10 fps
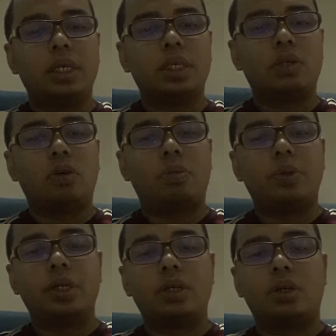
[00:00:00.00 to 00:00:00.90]
is a
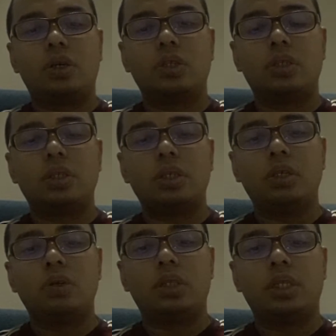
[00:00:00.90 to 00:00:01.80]
common cause
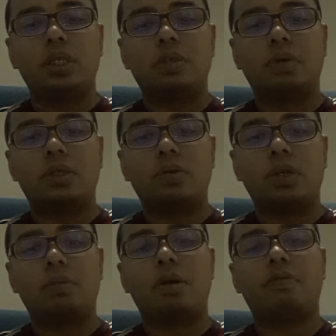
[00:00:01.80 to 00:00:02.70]
uterus
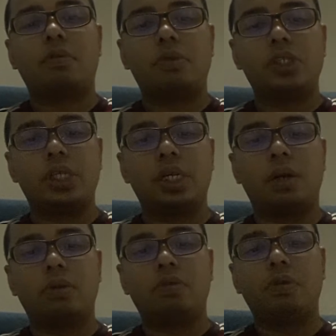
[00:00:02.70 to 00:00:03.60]
vascular malformation
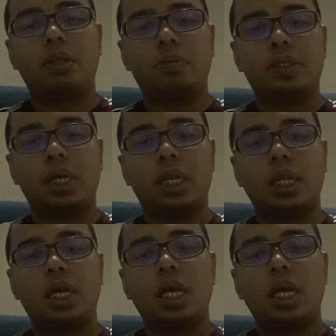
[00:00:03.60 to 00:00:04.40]
up to 50%.